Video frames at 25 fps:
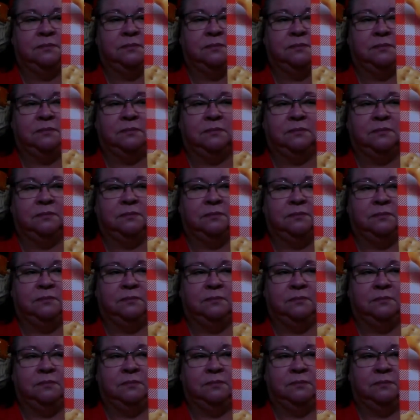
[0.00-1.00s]

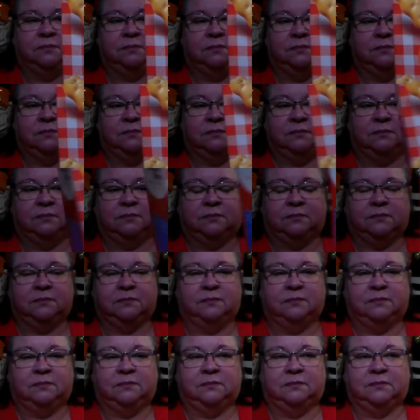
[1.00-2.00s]

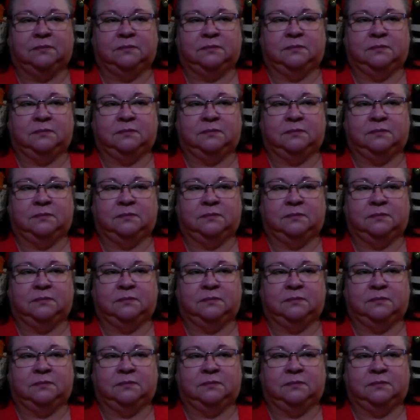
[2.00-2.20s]
(silent)